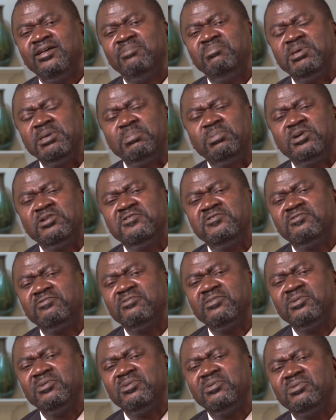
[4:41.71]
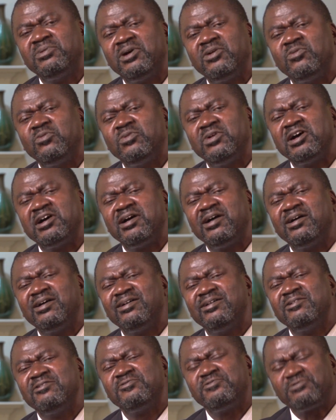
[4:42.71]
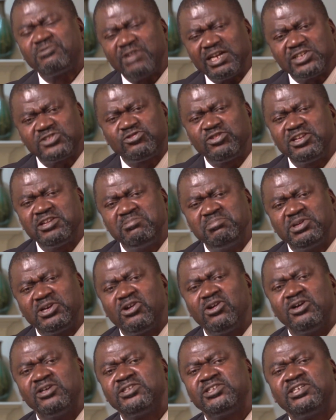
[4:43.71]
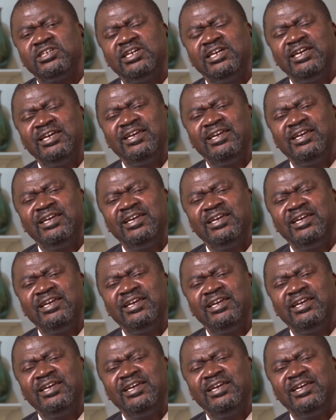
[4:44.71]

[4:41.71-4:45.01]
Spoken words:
people were frustrated because